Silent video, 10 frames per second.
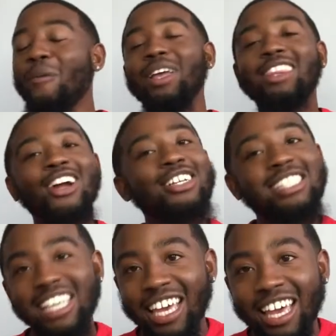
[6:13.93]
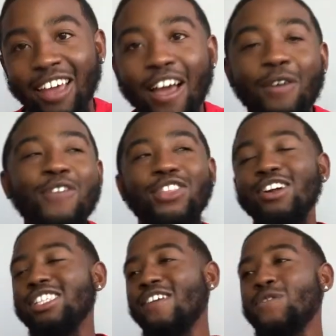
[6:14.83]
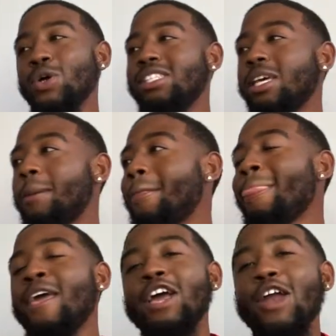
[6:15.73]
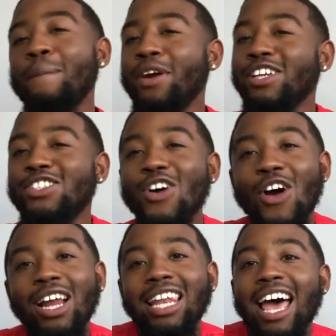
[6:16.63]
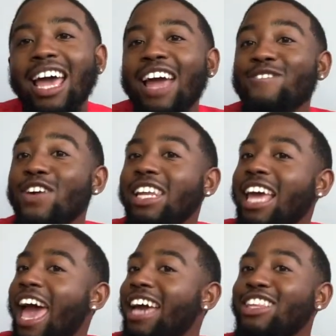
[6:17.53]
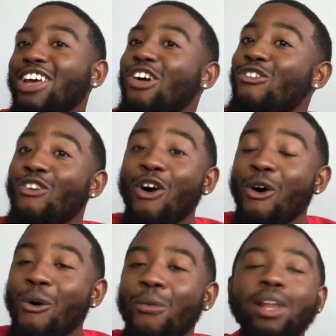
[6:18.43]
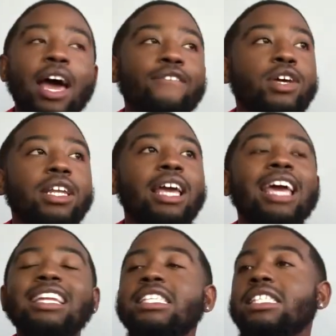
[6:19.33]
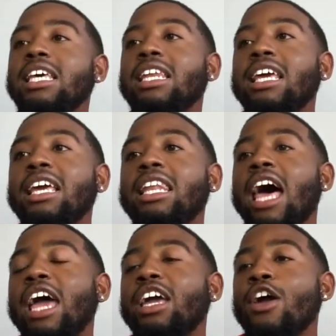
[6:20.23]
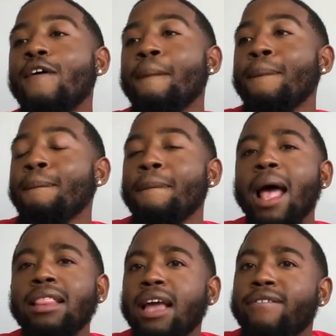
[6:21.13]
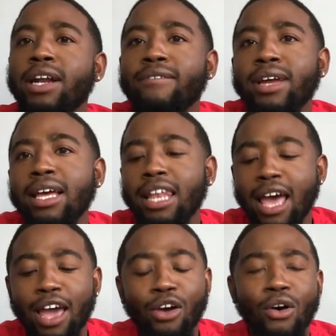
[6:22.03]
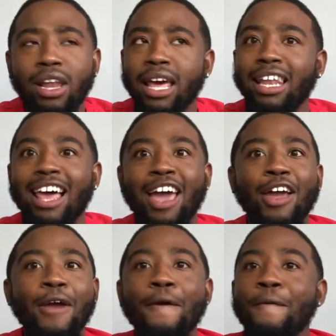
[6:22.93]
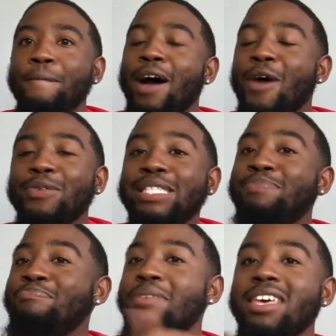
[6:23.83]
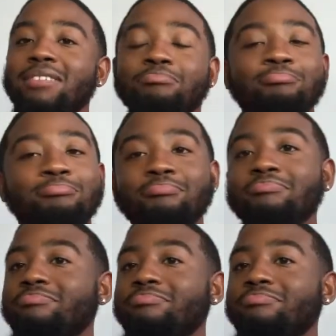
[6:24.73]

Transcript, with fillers: we 13, we 13, 14, got our parents' car, like, really acting grown, like, really in the city, like, I think I ran a red light, all that, like, mom was pit, mm.